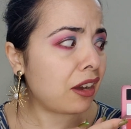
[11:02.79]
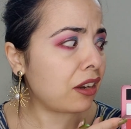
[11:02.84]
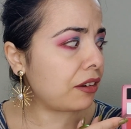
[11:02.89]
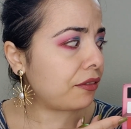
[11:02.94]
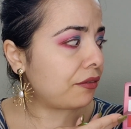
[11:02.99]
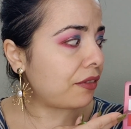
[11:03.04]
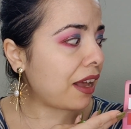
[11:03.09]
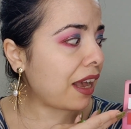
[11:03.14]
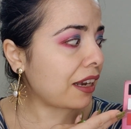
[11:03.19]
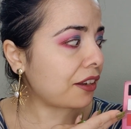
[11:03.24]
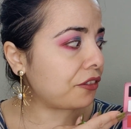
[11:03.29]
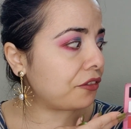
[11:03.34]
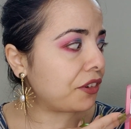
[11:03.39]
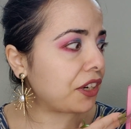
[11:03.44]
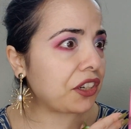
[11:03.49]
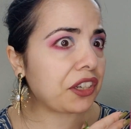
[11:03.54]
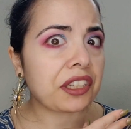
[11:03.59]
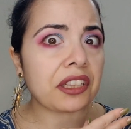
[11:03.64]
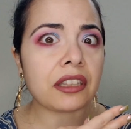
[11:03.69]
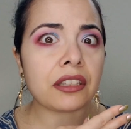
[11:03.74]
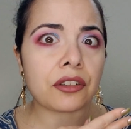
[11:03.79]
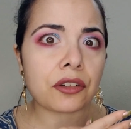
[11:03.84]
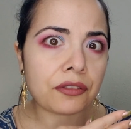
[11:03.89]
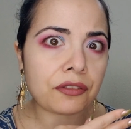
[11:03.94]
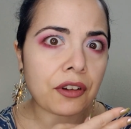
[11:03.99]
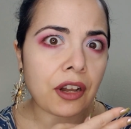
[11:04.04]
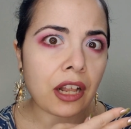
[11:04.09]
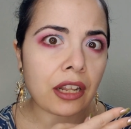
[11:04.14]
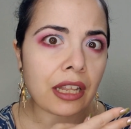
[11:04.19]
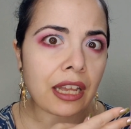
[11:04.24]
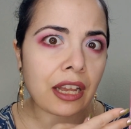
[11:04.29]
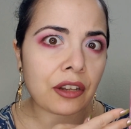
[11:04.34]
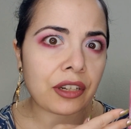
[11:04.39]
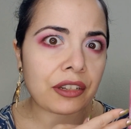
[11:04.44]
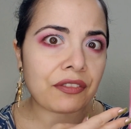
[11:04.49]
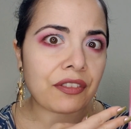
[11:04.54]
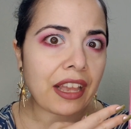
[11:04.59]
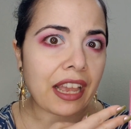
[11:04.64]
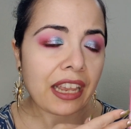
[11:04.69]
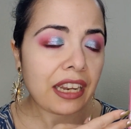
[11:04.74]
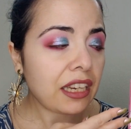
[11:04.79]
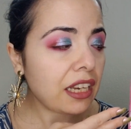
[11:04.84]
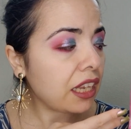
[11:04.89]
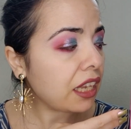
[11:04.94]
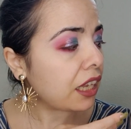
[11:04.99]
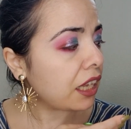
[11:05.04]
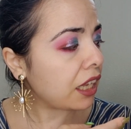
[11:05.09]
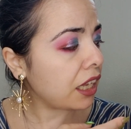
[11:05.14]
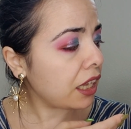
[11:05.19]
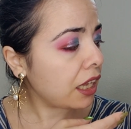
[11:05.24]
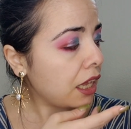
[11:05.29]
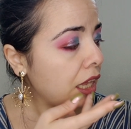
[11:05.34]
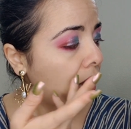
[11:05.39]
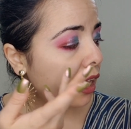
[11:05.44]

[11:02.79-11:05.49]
In fact, very little fallout, if any.